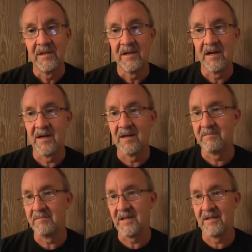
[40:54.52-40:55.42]

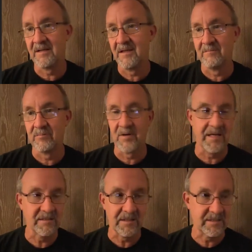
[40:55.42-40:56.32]
And then
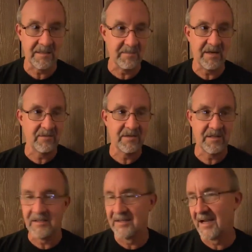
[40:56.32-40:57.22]
Brian's like, send me
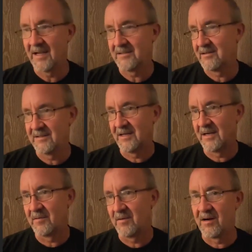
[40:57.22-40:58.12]
everything you got. So I sent
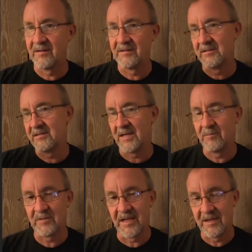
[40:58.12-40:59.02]
them all, and same
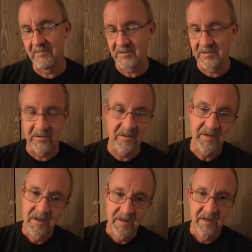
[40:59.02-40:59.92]
with them. So
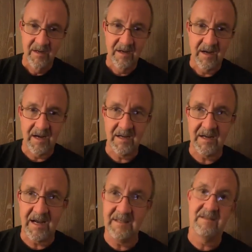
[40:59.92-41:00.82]

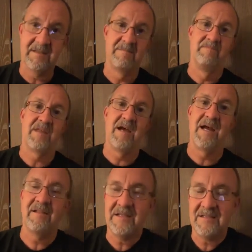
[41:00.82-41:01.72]
I
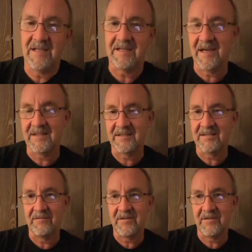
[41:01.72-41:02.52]
like that kind of stuff.